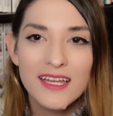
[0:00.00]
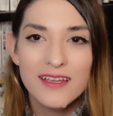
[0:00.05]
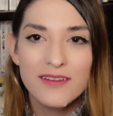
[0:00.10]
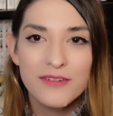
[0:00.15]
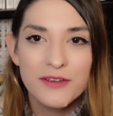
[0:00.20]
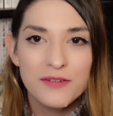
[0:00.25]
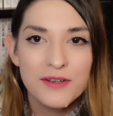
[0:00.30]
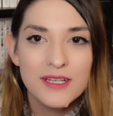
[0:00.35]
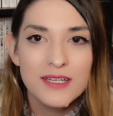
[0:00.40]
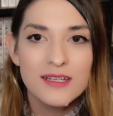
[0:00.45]
Hey
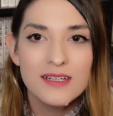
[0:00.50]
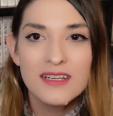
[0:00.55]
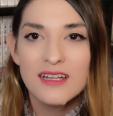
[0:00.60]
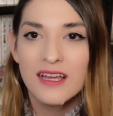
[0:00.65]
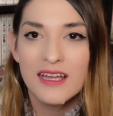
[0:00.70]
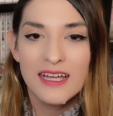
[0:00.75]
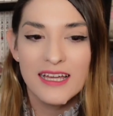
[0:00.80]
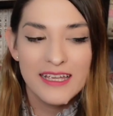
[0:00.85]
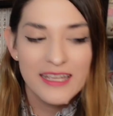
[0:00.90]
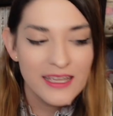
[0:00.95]

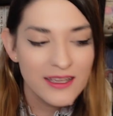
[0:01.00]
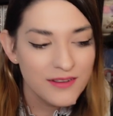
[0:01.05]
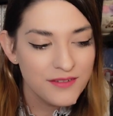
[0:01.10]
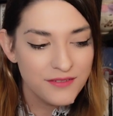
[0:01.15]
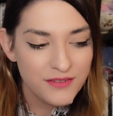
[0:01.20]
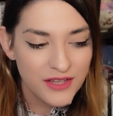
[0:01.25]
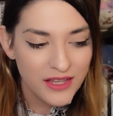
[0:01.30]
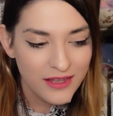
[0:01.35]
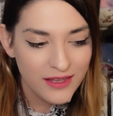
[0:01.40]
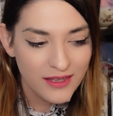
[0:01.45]
everyone, I
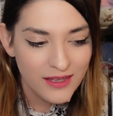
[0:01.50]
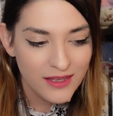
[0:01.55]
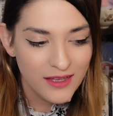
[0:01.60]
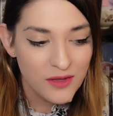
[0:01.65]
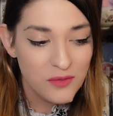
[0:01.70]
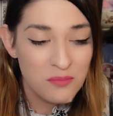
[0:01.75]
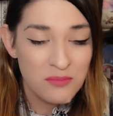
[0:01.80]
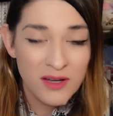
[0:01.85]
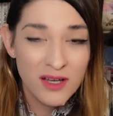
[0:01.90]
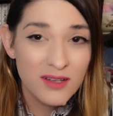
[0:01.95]
have a
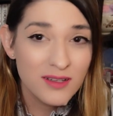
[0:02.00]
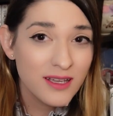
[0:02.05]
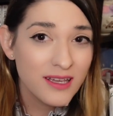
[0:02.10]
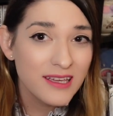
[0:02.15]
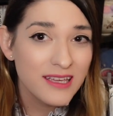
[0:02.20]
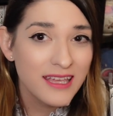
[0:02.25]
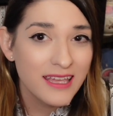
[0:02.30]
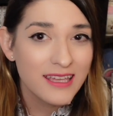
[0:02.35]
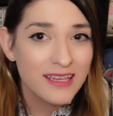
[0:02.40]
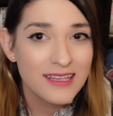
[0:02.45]
manga
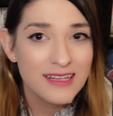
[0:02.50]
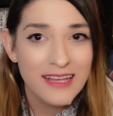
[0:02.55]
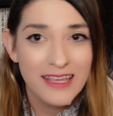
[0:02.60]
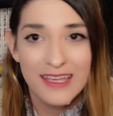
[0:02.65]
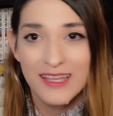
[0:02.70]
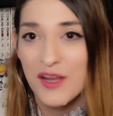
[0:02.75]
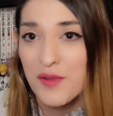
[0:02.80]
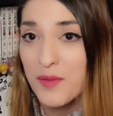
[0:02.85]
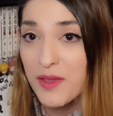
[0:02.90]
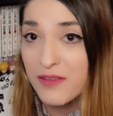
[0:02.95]
and
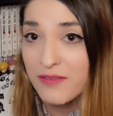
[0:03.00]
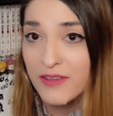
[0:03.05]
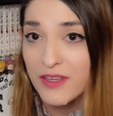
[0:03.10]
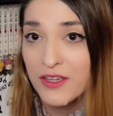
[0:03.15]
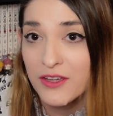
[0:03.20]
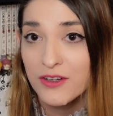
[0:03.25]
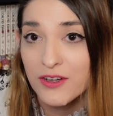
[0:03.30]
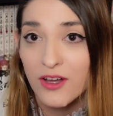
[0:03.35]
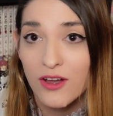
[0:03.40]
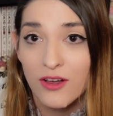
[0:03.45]
anime
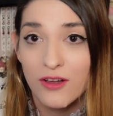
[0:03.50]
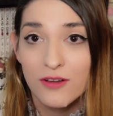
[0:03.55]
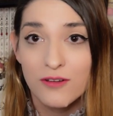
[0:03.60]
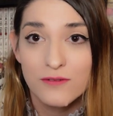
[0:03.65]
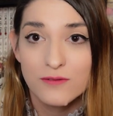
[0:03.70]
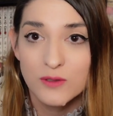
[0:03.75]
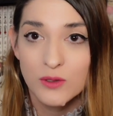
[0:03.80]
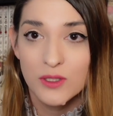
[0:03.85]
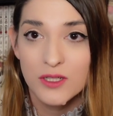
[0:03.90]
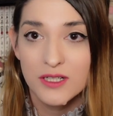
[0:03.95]
figure haul
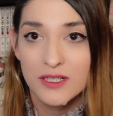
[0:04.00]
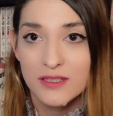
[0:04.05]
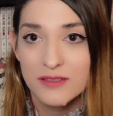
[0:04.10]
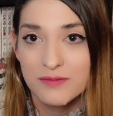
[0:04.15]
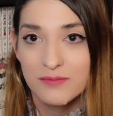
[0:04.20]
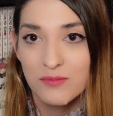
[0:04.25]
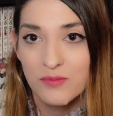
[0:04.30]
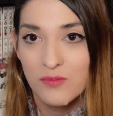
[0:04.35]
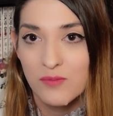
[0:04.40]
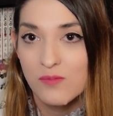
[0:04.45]
for
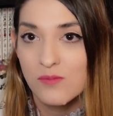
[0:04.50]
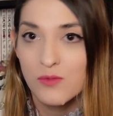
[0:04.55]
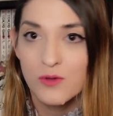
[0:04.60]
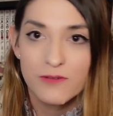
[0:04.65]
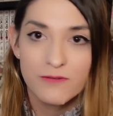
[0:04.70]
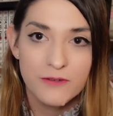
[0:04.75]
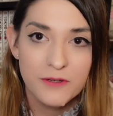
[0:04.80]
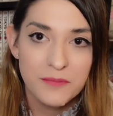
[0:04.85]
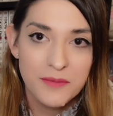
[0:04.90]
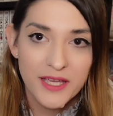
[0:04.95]

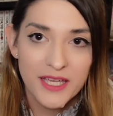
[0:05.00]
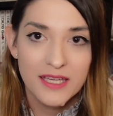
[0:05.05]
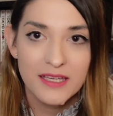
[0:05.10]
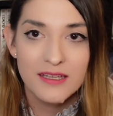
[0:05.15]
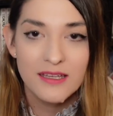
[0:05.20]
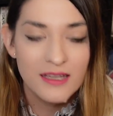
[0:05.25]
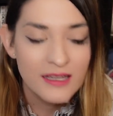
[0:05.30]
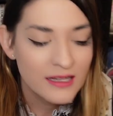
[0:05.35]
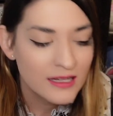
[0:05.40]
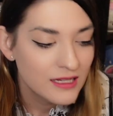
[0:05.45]

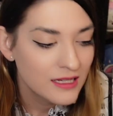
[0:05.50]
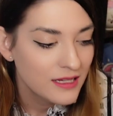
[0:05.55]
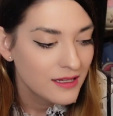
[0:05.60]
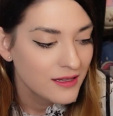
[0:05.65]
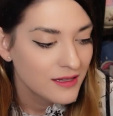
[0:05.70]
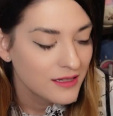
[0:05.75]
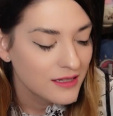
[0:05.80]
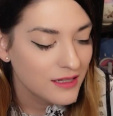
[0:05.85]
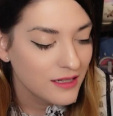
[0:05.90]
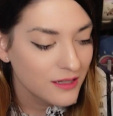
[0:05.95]
May.
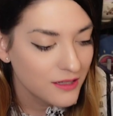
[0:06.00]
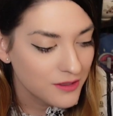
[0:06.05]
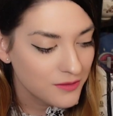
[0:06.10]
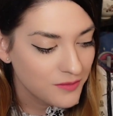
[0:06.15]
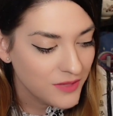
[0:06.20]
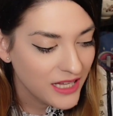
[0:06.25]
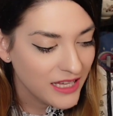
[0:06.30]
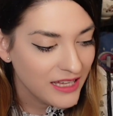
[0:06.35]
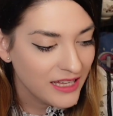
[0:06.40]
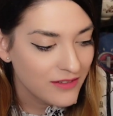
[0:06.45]

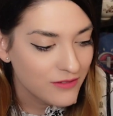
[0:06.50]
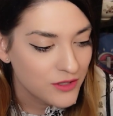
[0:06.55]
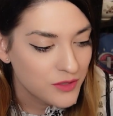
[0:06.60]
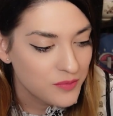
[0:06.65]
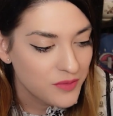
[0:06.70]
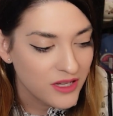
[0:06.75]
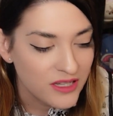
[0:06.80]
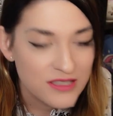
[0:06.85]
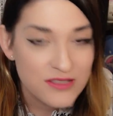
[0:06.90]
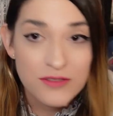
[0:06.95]
I have a
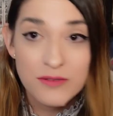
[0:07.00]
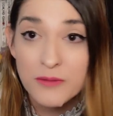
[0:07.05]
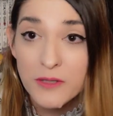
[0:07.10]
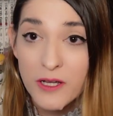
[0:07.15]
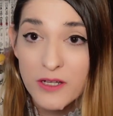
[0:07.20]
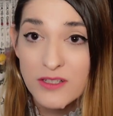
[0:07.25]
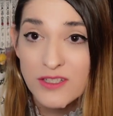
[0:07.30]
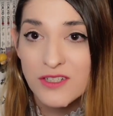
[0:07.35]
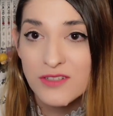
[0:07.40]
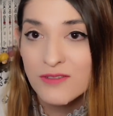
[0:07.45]
box from
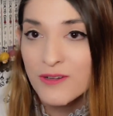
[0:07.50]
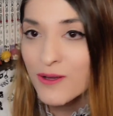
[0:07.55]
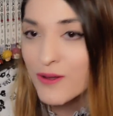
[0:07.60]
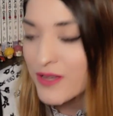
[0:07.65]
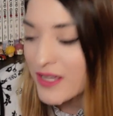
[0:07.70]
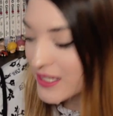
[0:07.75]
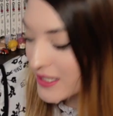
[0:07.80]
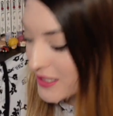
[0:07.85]
Crunchyroll